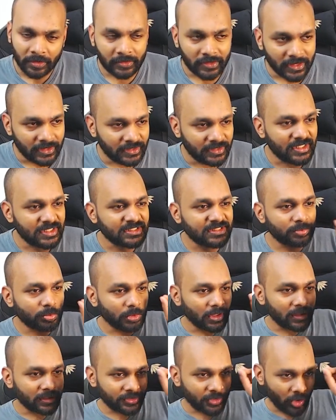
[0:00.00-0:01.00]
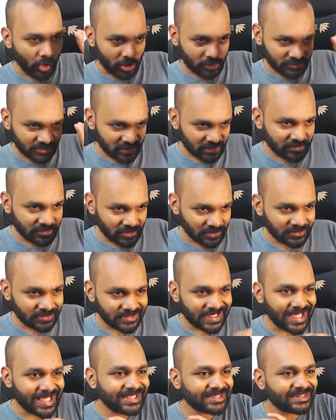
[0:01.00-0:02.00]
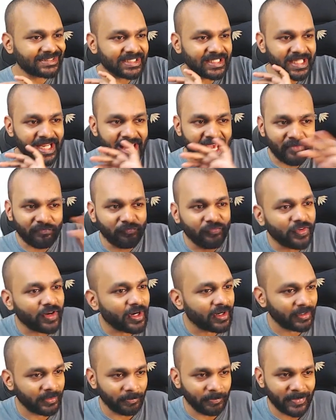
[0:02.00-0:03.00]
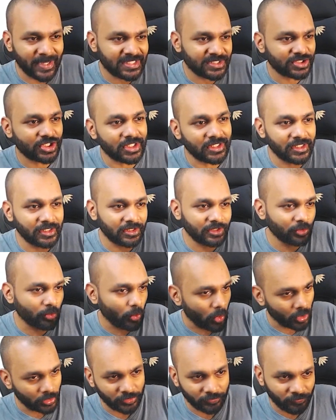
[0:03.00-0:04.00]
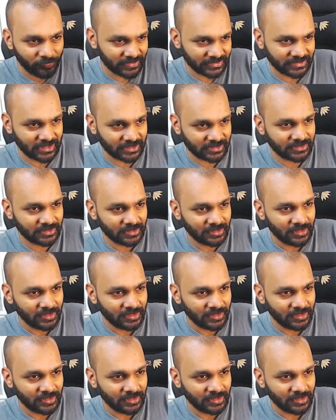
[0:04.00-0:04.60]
okay this word consciousness is never mentioned in quantum physics